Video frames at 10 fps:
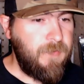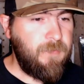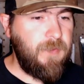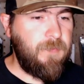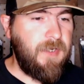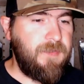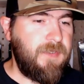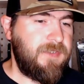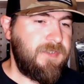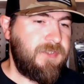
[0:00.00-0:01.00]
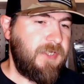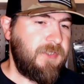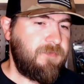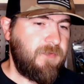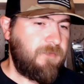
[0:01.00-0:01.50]
What rod do I
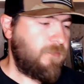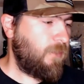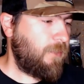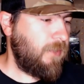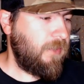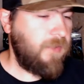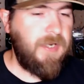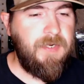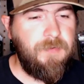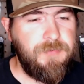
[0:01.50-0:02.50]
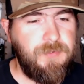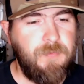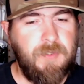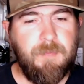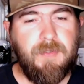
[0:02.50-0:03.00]
suggest for a four point oh and eight oh
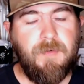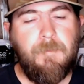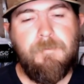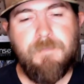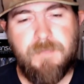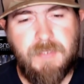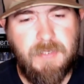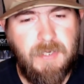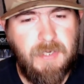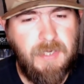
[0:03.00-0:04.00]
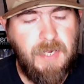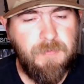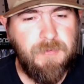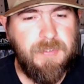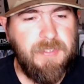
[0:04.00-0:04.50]
square bill? Uh, I
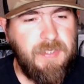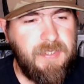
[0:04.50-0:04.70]
would look at like a